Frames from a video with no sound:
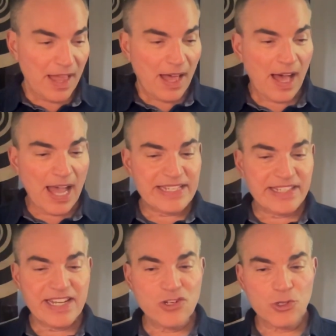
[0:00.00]
I
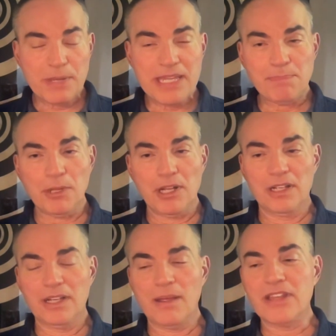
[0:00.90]
teach
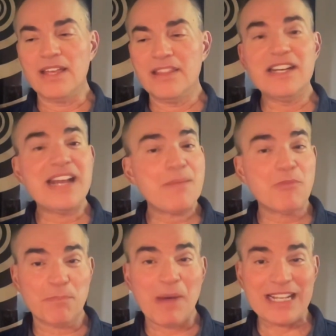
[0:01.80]
people the name
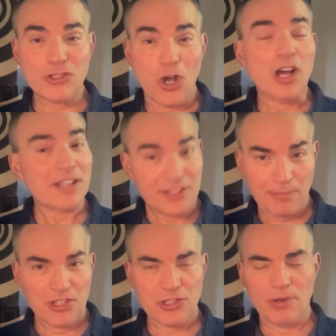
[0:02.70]
of my talk, because I'm
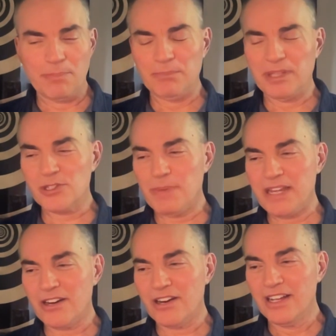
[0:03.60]
also a public
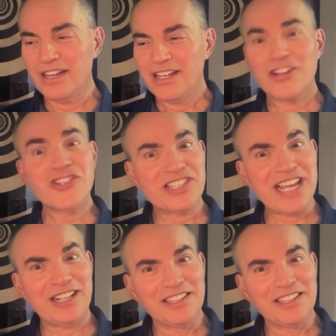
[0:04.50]
speaker. Could you tell?